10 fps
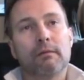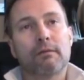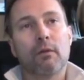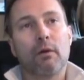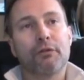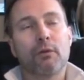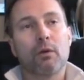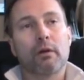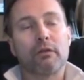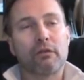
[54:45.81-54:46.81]
for those of you
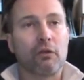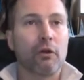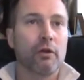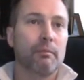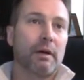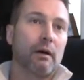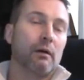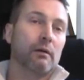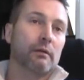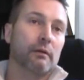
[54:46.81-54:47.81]
who are concerned
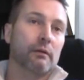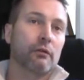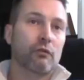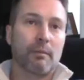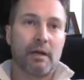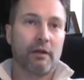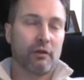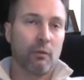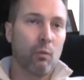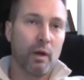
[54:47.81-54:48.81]
about
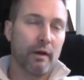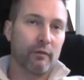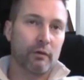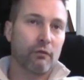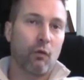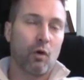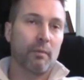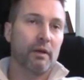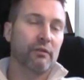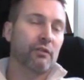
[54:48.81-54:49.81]
discrimination in whatever its
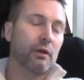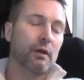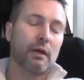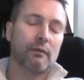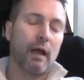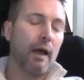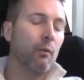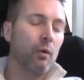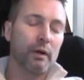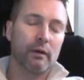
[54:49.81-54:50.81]
form is, I
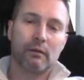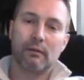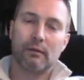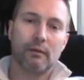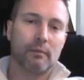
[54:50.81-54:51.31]
wouldn't.